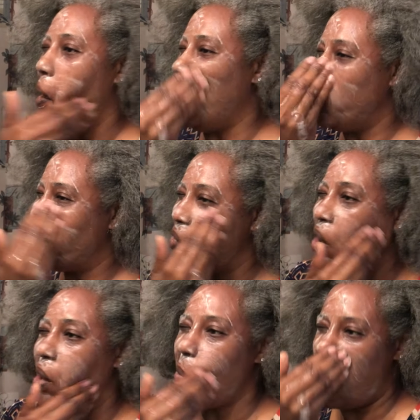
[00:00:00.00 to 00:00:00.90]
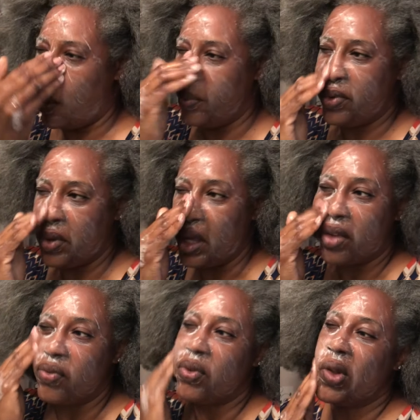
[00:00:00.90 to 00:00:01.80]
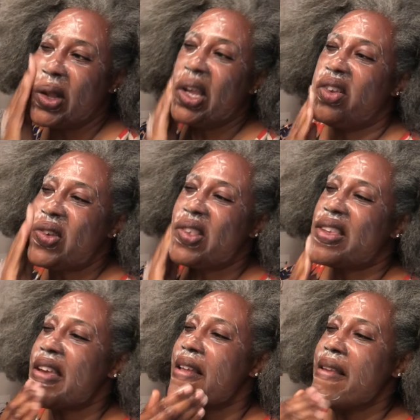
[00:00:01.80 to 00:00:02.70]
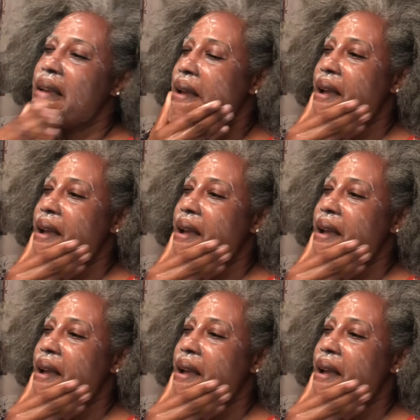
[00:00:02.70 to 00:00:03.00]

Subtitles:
A scrub helps to exfoliate your skin.